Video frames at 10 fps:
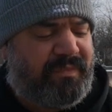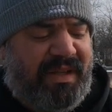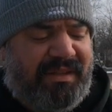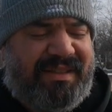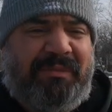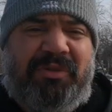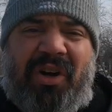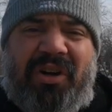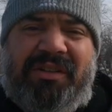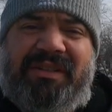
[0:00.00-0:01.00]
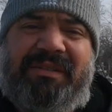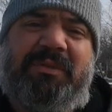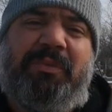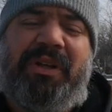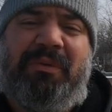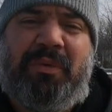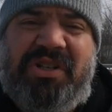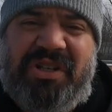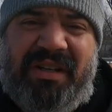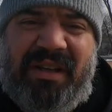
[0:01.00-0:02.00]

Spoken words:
seems hard, seems pretty rigid.